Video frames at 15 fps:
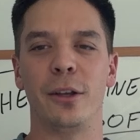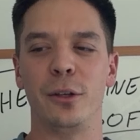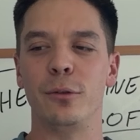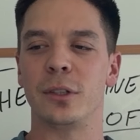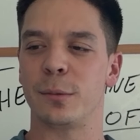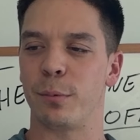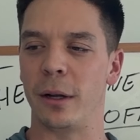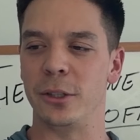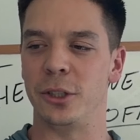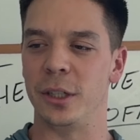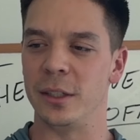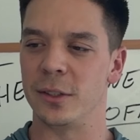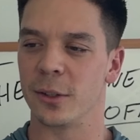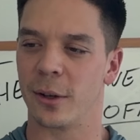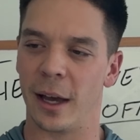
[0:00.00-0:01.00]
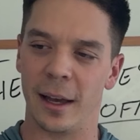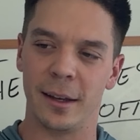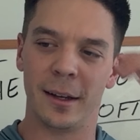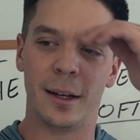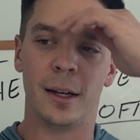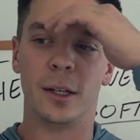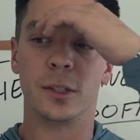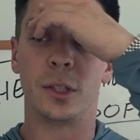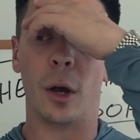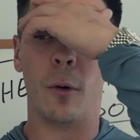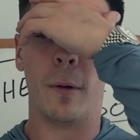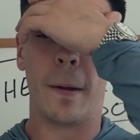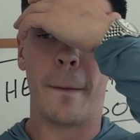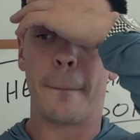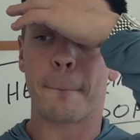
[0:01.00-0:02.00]
use spreadsheets, okay?
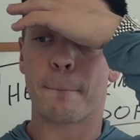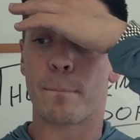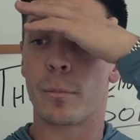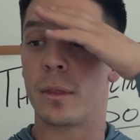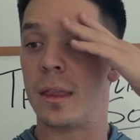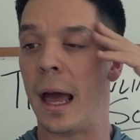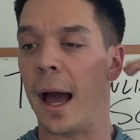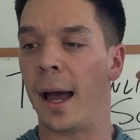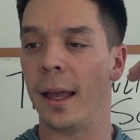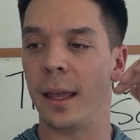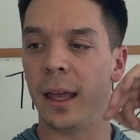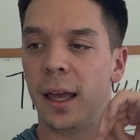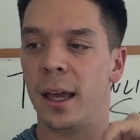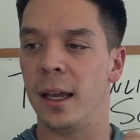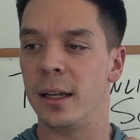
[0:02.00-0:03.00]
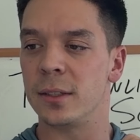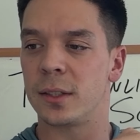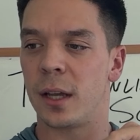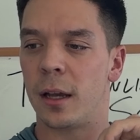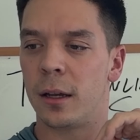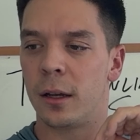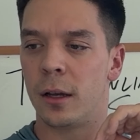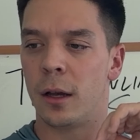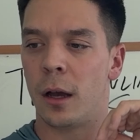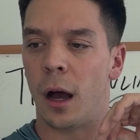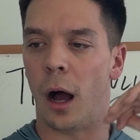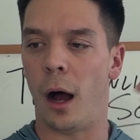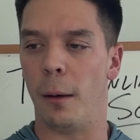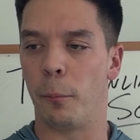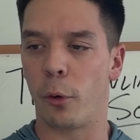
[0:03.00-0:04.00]
So that is
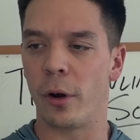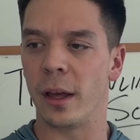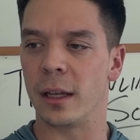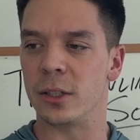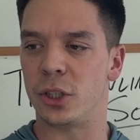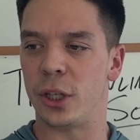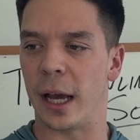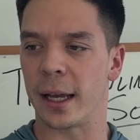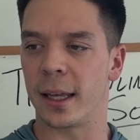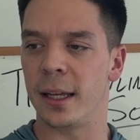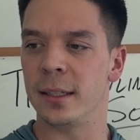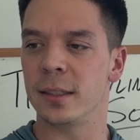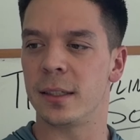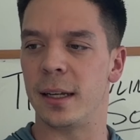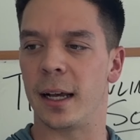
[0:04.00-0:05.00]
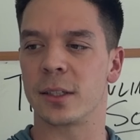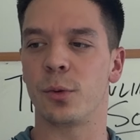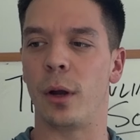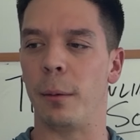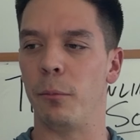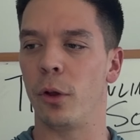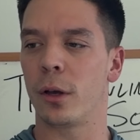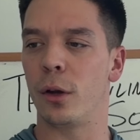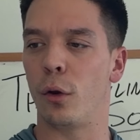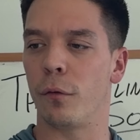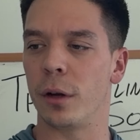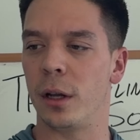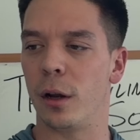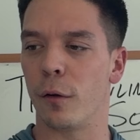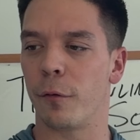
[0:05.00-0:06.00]
onboarding and check-ins. The next one I'm looking
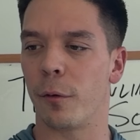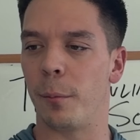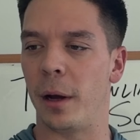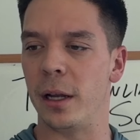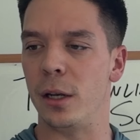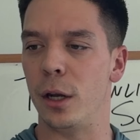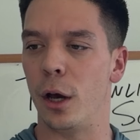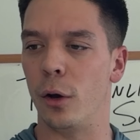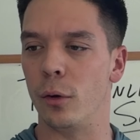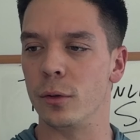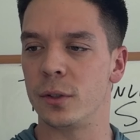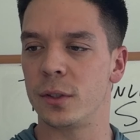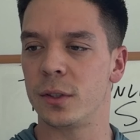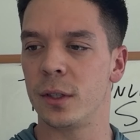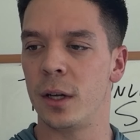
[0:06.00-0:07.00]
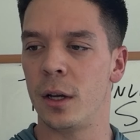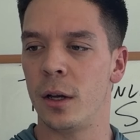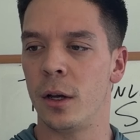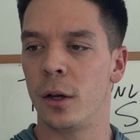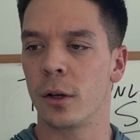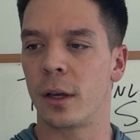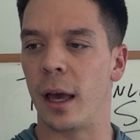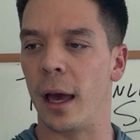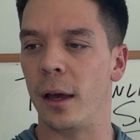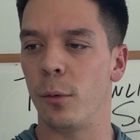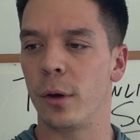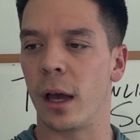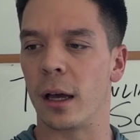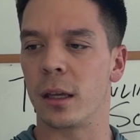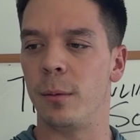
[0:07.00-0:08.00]
over here for my notes, okay?
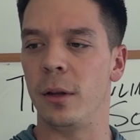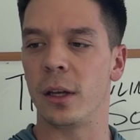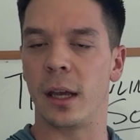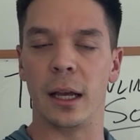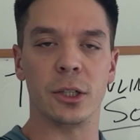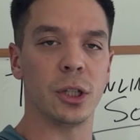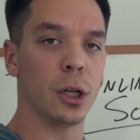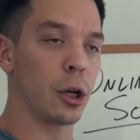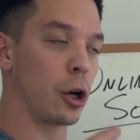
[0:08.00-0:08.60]
We got communication,